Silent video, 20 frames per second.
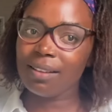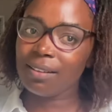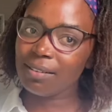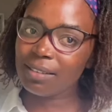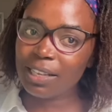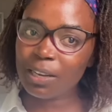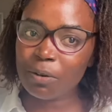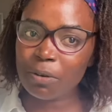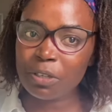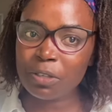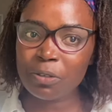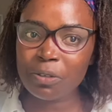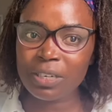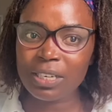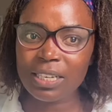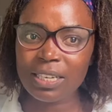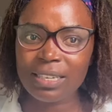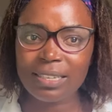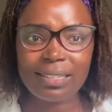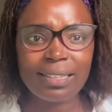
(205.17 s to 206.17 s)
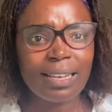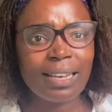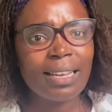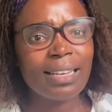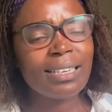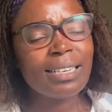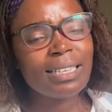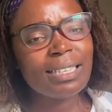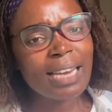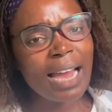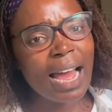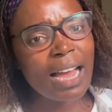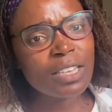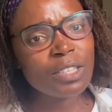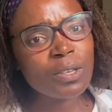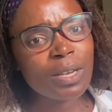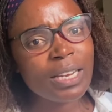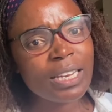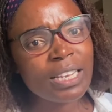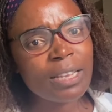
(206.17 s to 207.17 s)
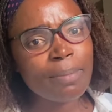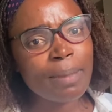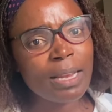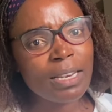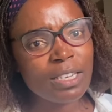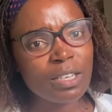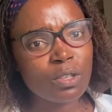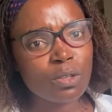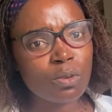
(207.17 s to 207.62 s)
The question is, did actually Kimani